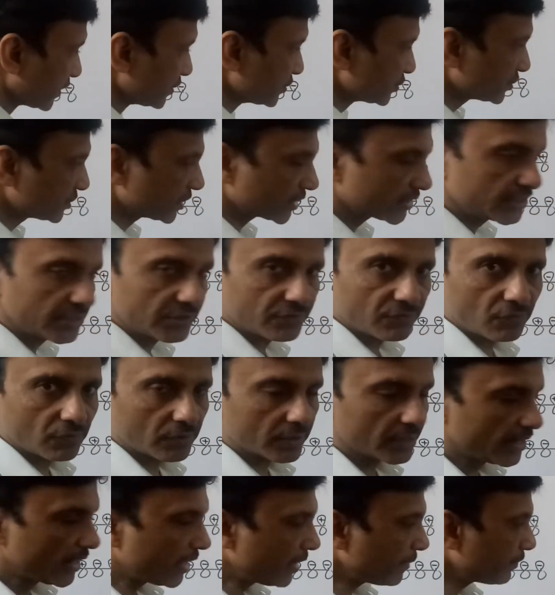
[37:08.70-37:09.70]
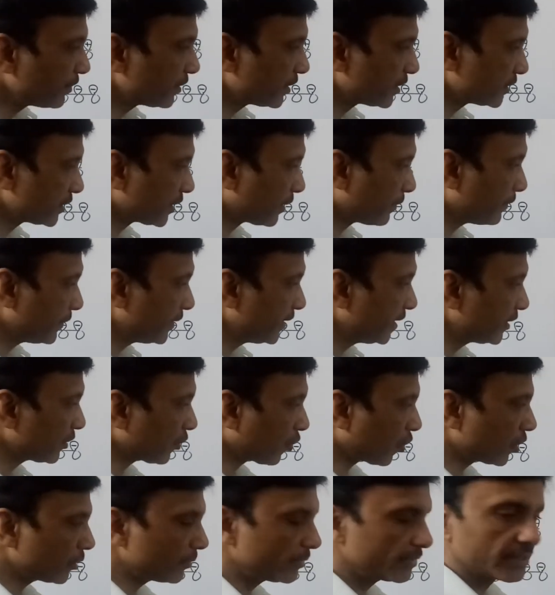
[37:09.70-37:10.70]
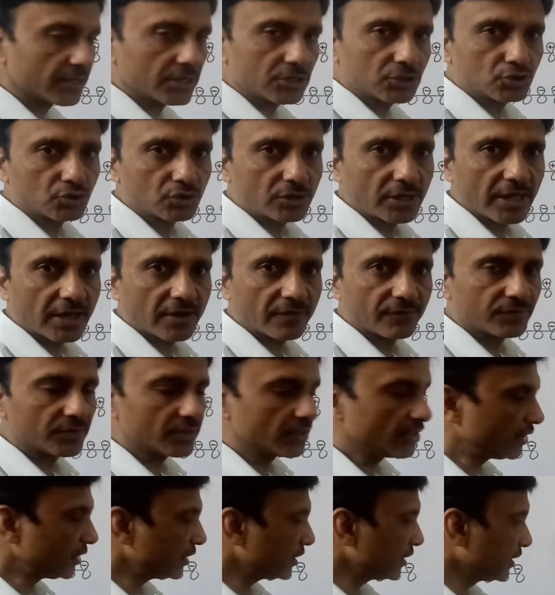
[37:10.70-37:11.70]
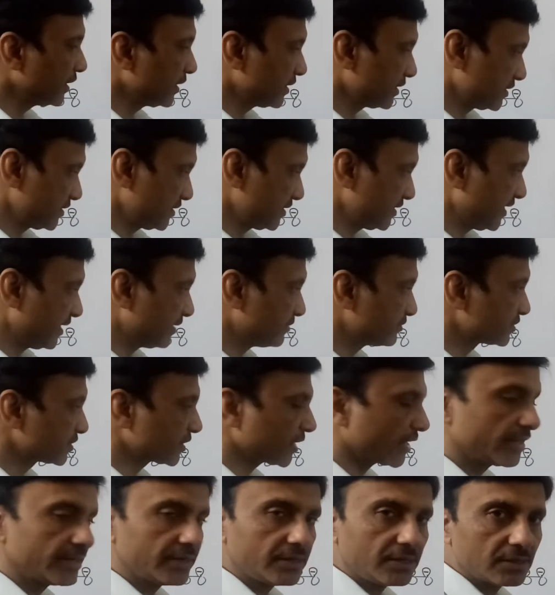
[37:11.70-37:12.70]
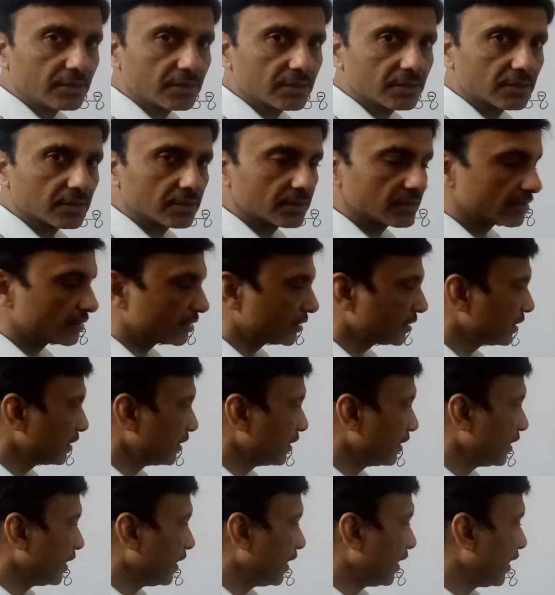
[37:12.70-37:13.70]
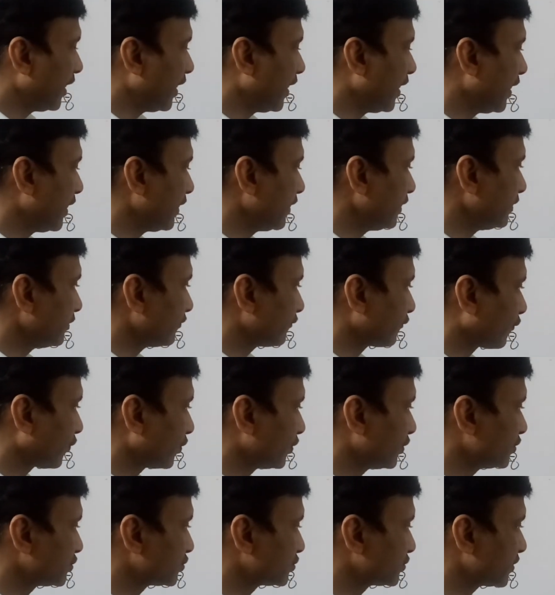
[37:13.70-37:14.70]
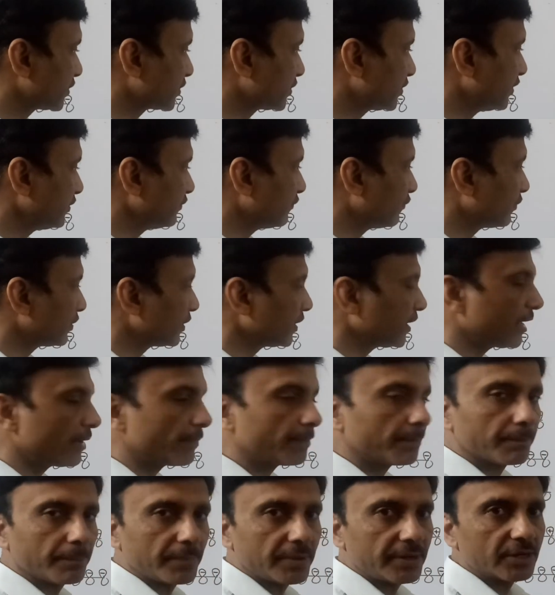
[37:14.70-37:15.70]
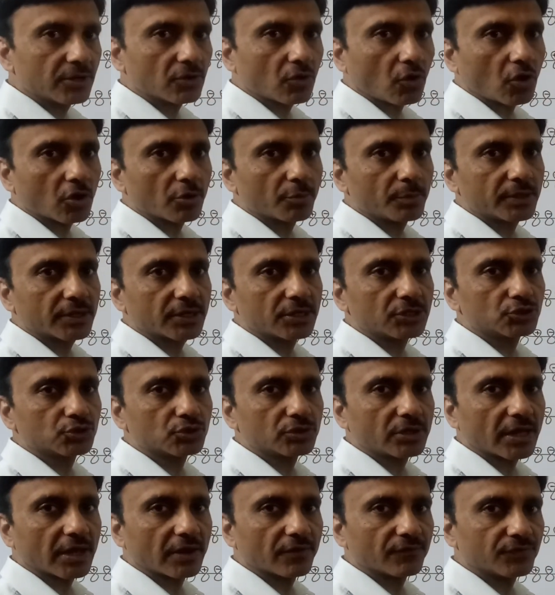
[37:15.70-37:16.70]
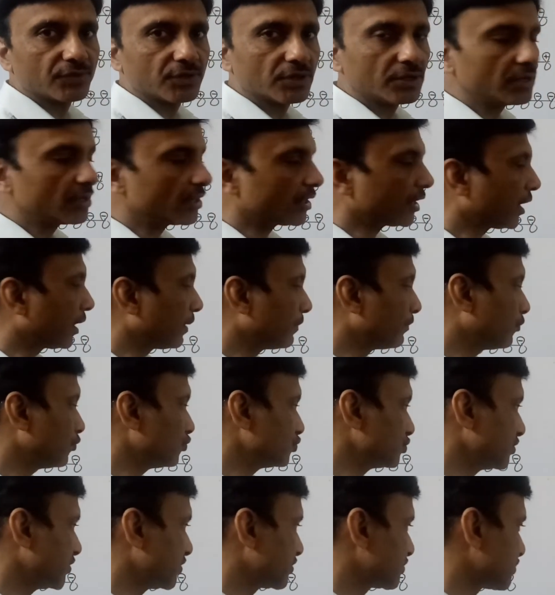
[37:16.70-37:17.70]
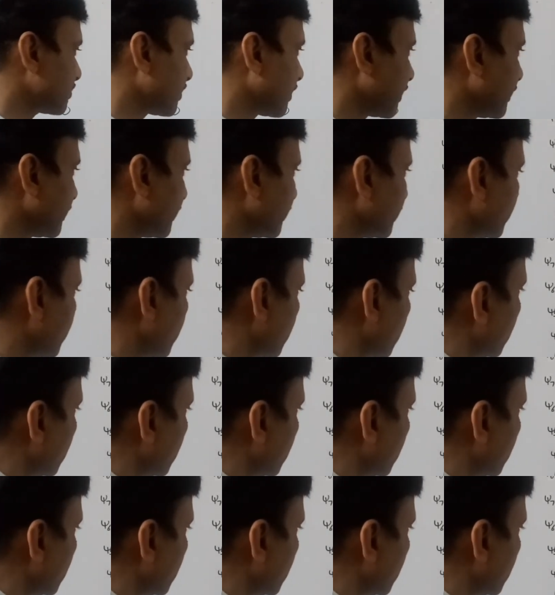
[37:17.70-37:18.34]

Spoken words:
constructive overlap, the middle orbital should have the same sign, and for destructive overlap, middle orbital should have the opposite sign.